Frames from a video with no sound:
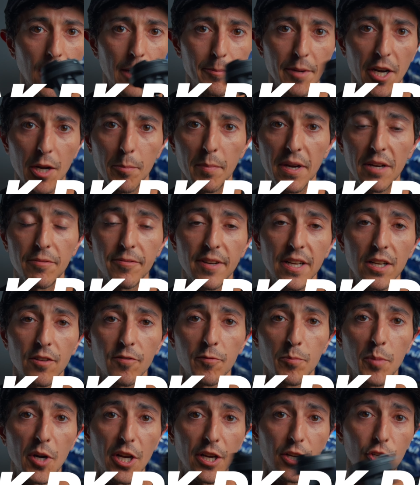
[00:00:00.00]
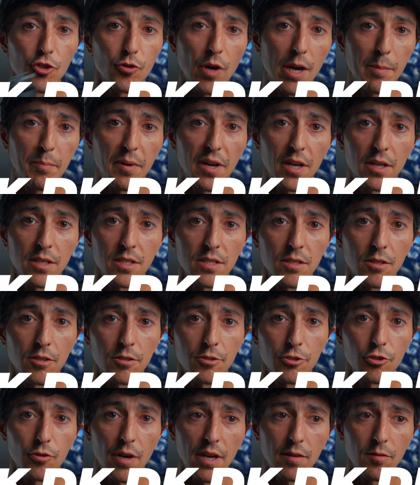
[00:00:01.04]
I'm not a big fan of bringing tripods
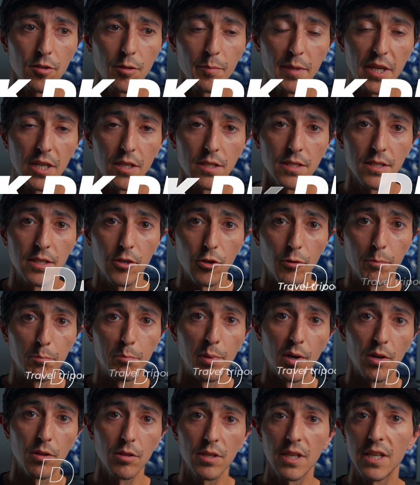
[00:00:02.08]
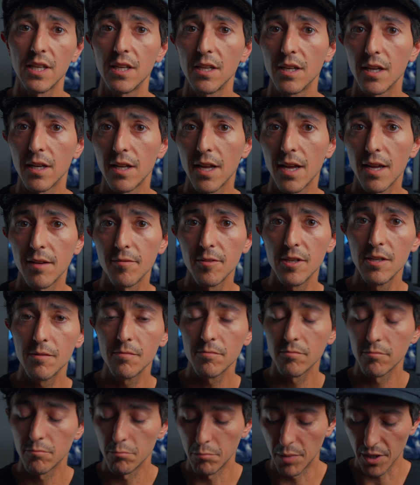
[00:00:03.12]
on travel because they're bulky and heavy,
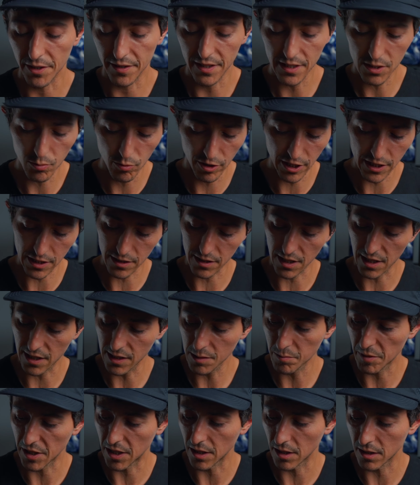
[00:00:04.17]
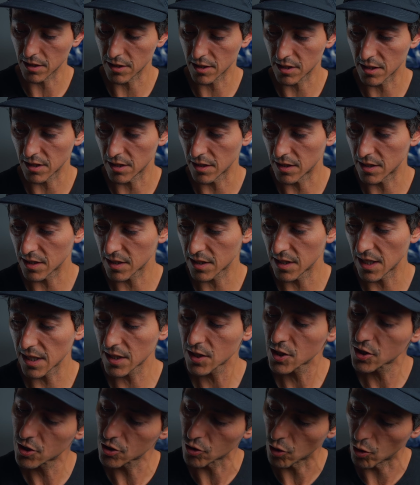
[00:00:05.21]
but this one is nice because it's not
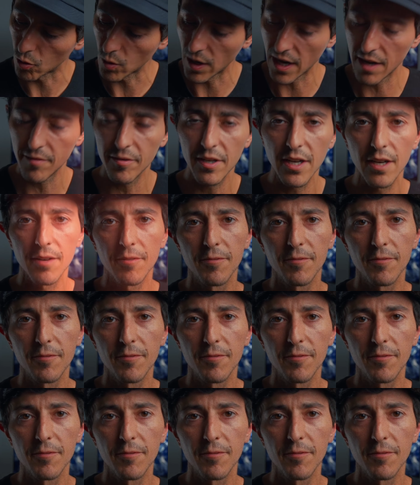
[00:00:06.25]
so heavy. It